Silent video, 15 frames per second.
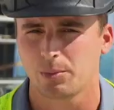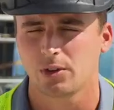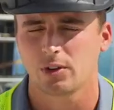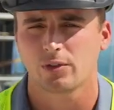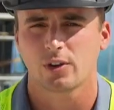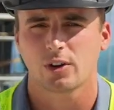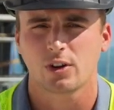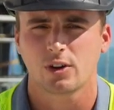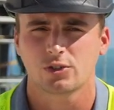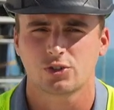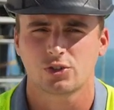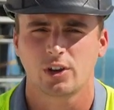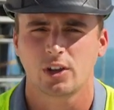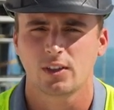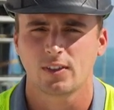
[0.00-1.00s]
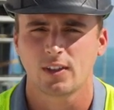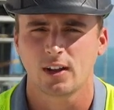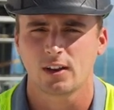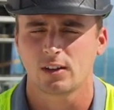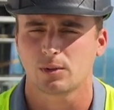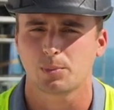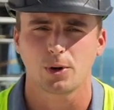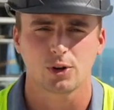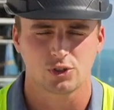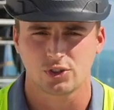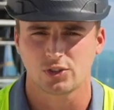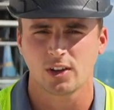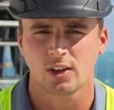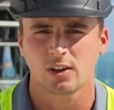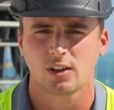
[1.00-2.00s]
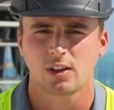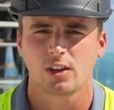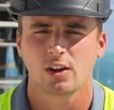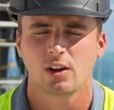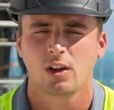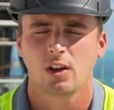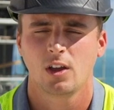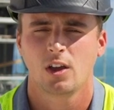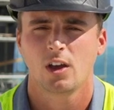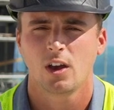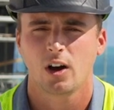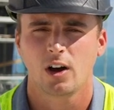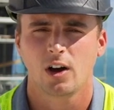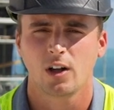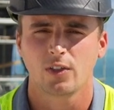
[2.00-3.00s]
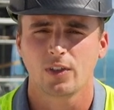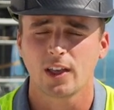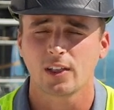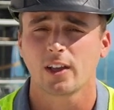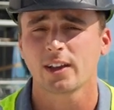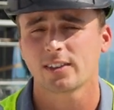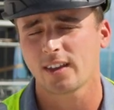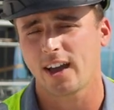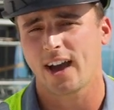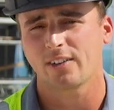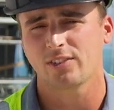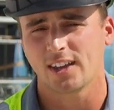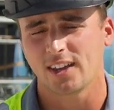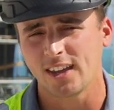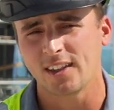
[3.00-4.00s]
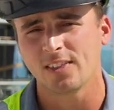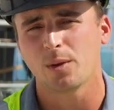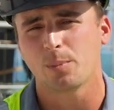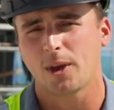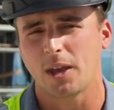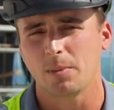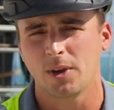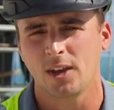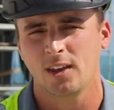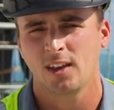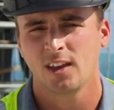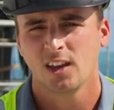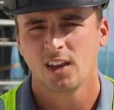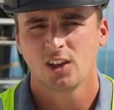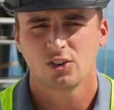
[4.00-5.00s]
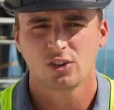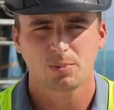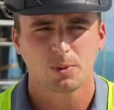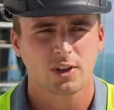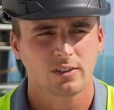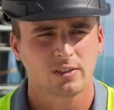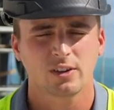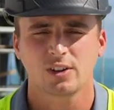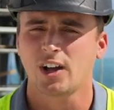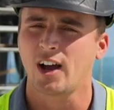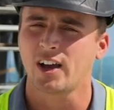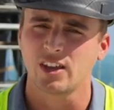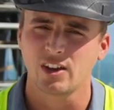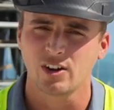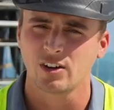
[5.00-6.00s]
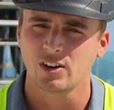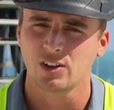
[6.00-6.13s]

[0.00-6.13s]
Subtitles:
a different country that is purchasing here, they like to have it in the payment. Just because they're not here,